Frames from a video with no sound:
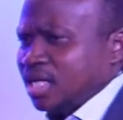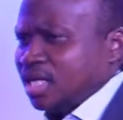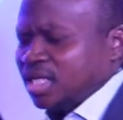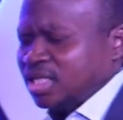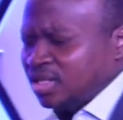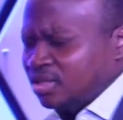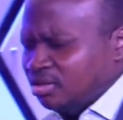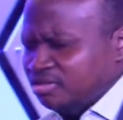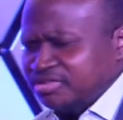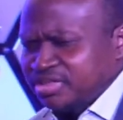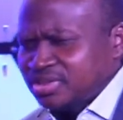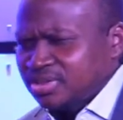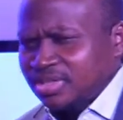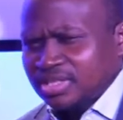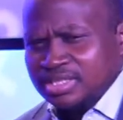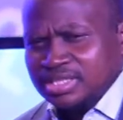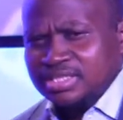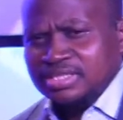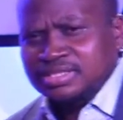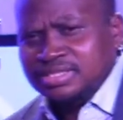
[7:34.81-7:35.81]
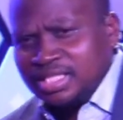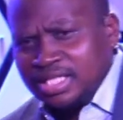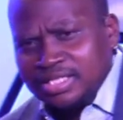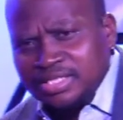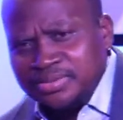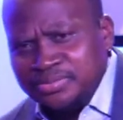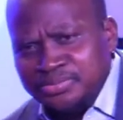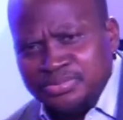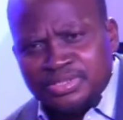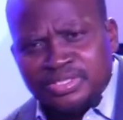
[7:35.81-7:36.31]
And all of a sudden, he
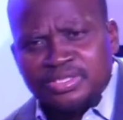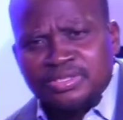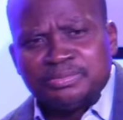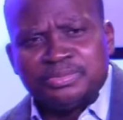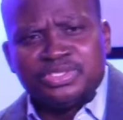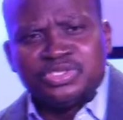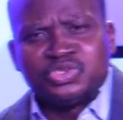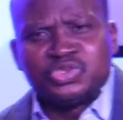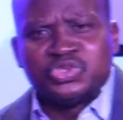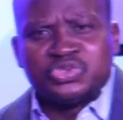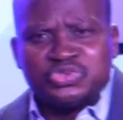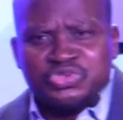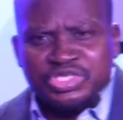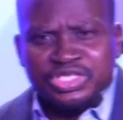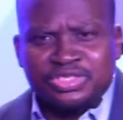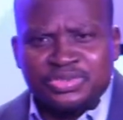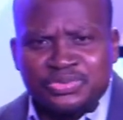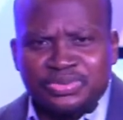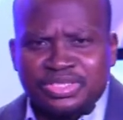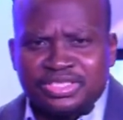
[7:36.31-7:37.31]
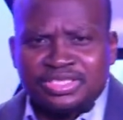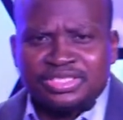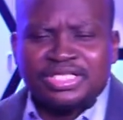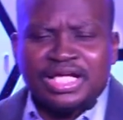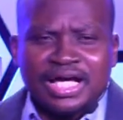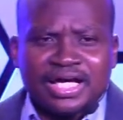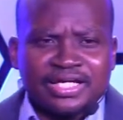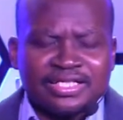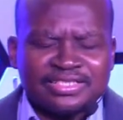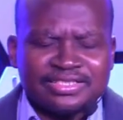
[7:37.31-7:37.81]
started really being strict with his
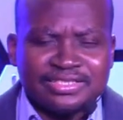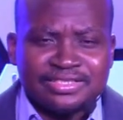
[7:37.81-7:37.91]
diet.